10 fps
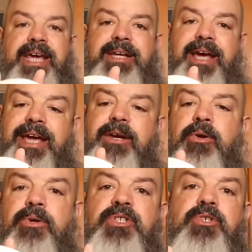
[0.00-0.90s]
And I
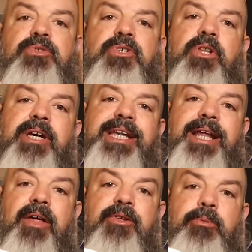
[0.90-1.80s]
encourage you to look
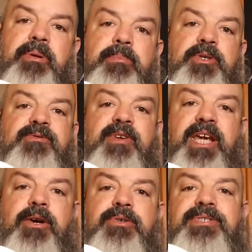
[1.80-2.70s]
at other people's
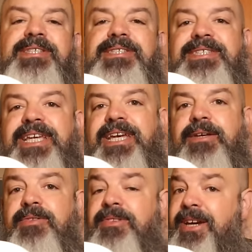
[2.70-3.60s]
videos and see
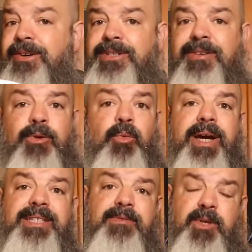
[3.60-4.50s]
their different
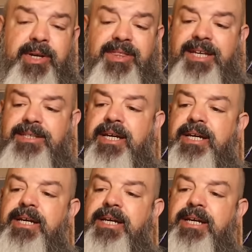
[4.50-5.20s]
ways of doing things